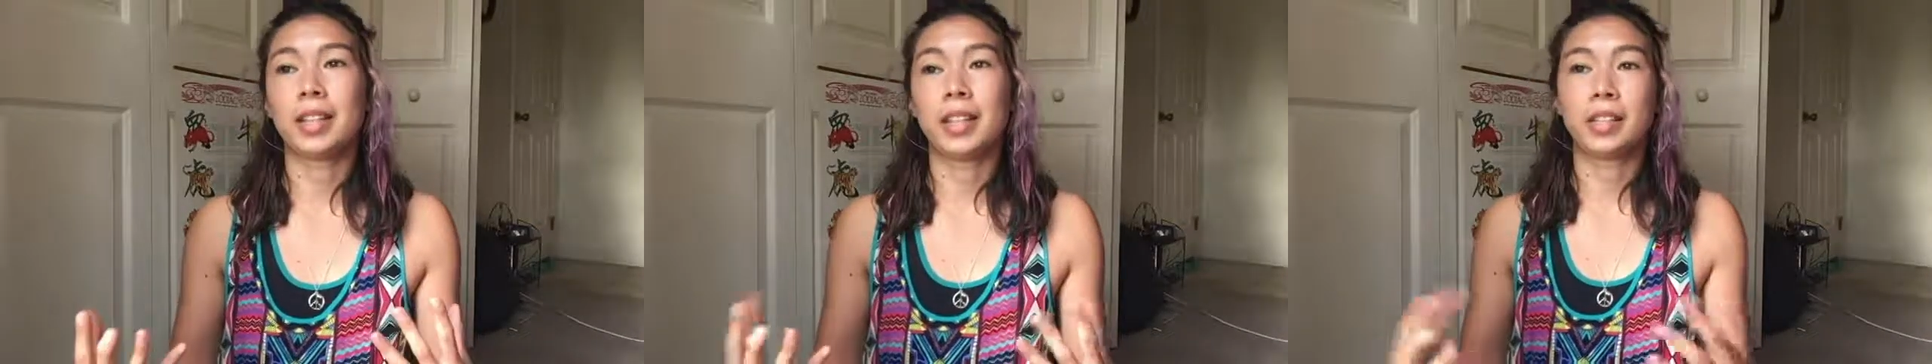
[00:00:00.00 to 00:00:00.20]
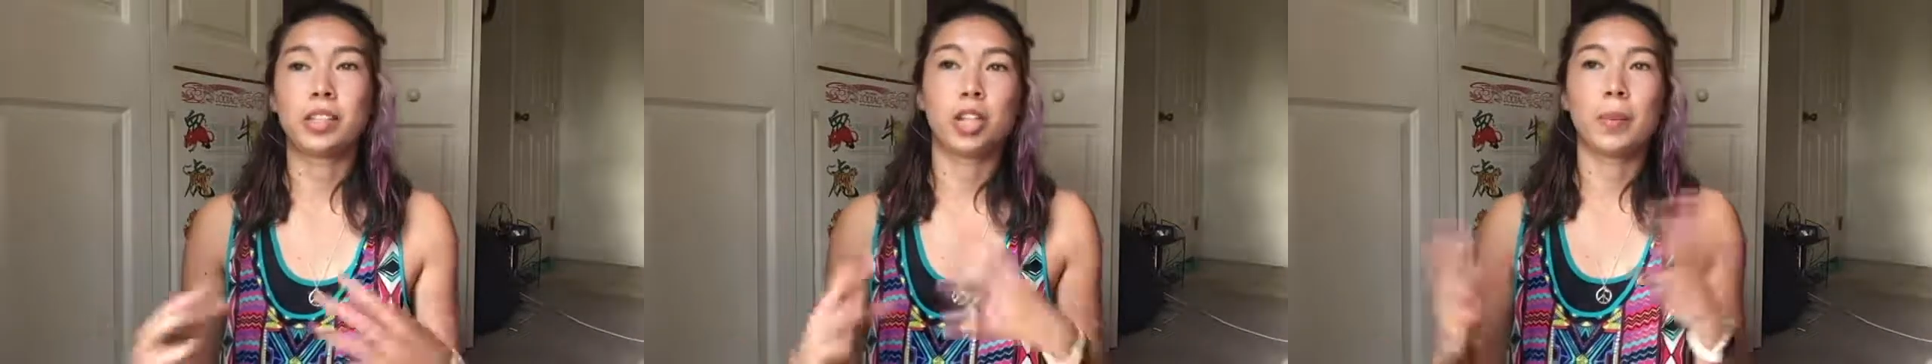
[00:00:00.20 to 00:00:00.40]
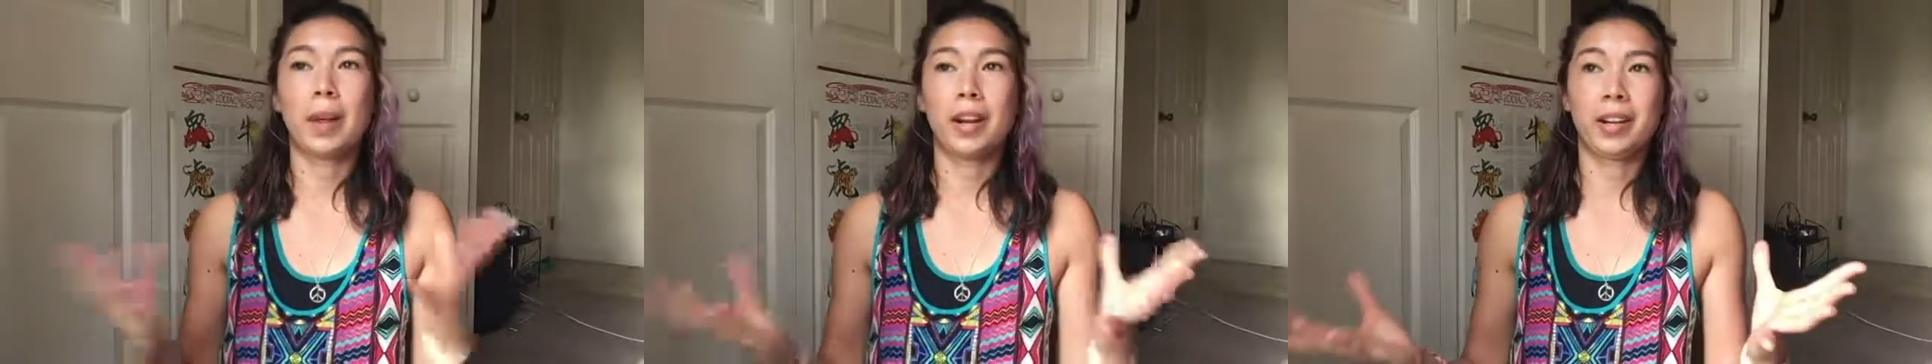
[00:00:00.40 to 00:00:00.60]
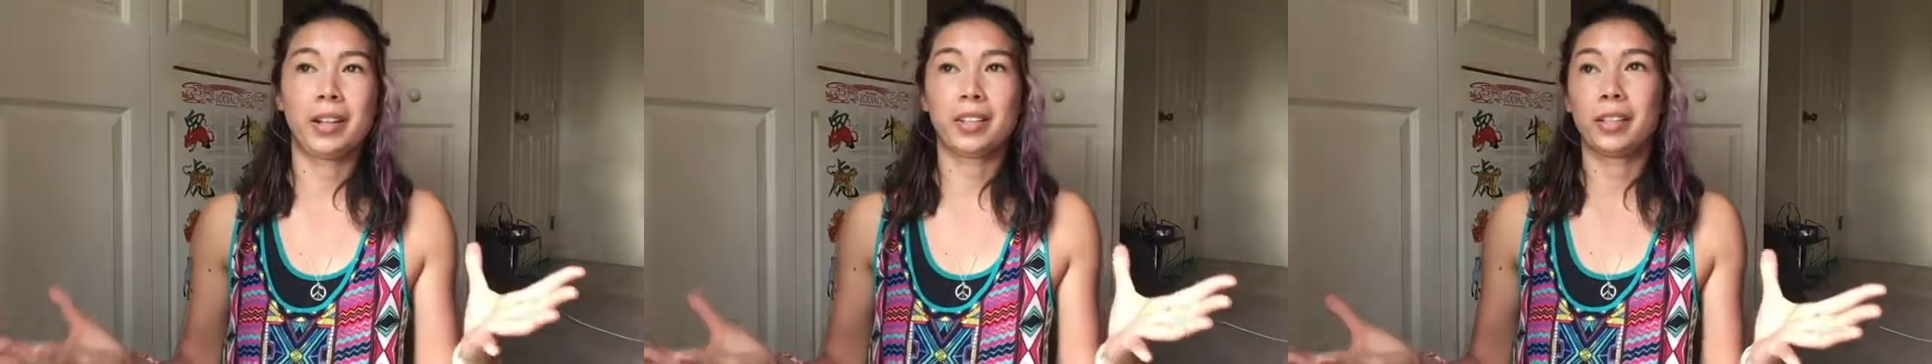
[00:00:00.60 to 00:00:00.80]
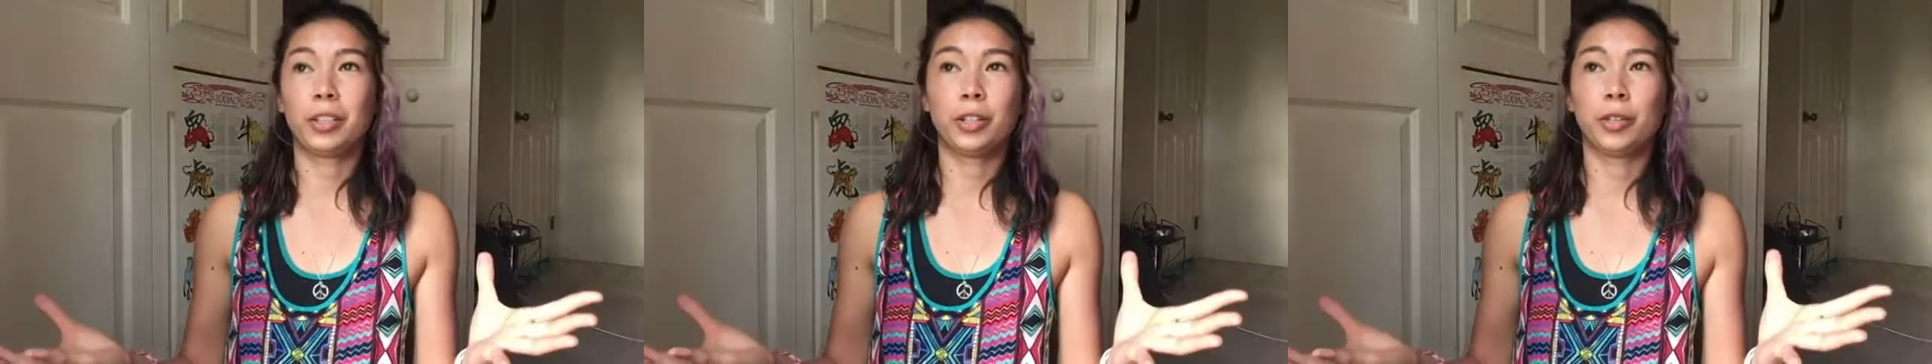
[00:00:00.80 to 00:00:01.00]
like so bad at
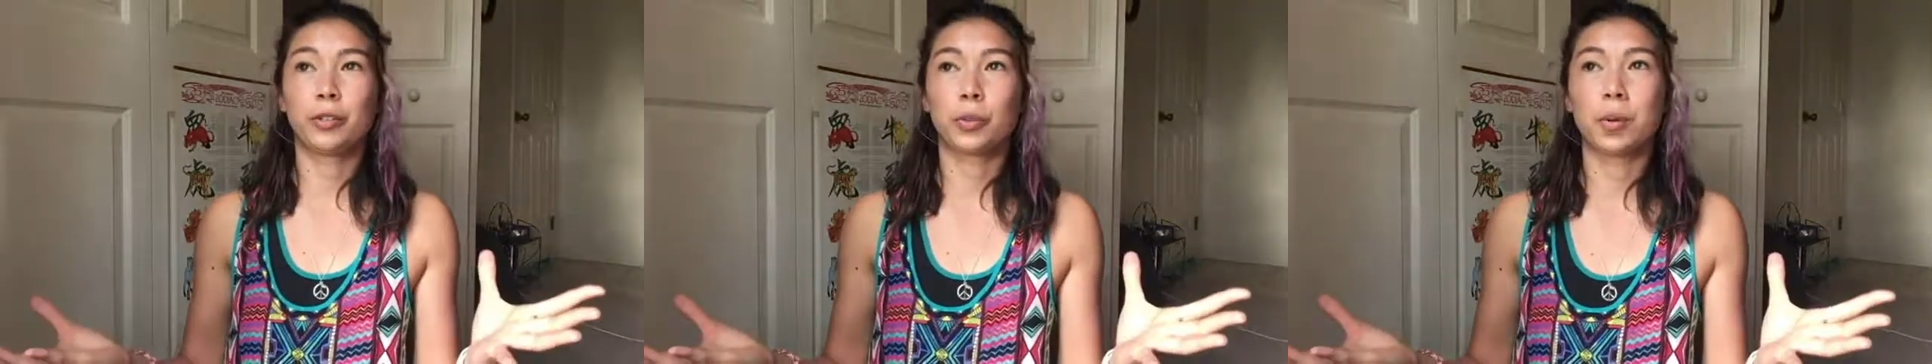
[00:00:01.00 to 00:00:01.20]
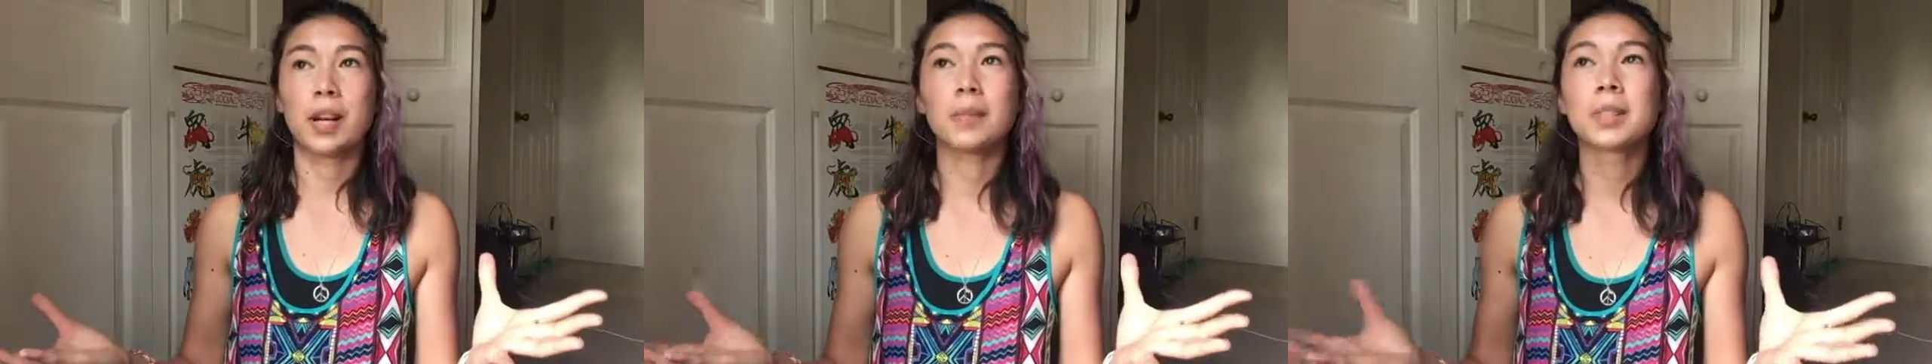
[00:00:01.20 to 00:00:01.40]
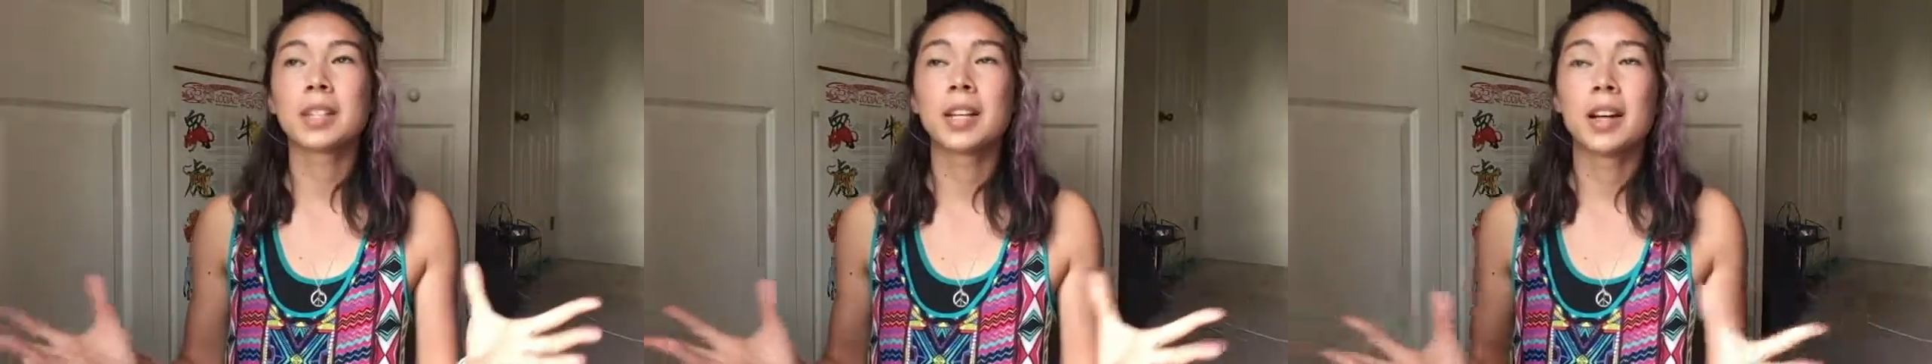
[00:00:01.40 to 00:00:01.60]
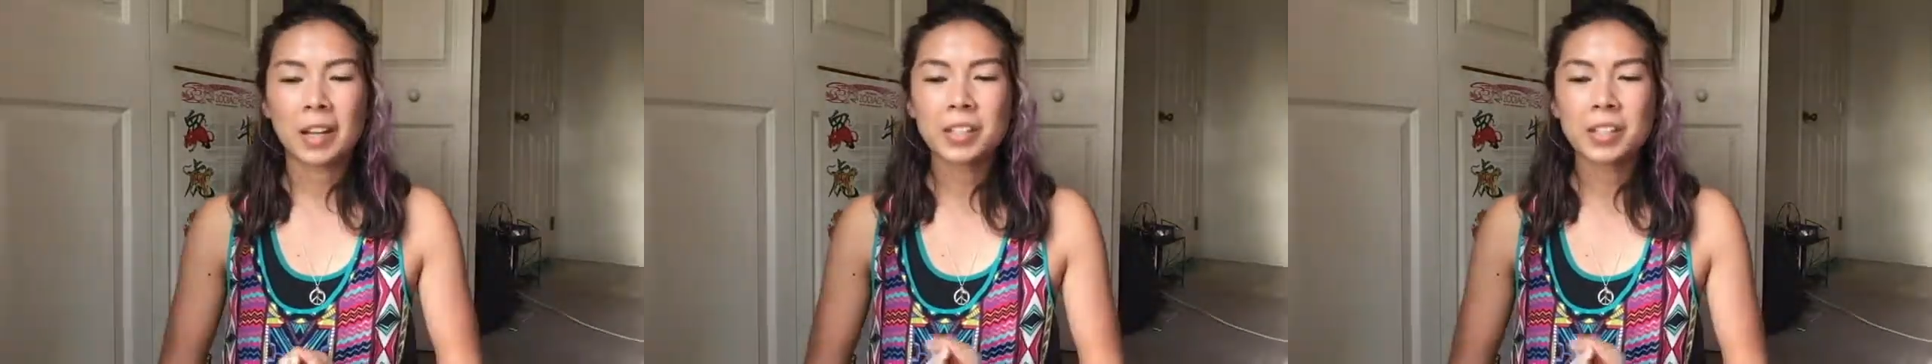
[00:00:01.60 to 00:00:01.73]
it that you're overwhelmed.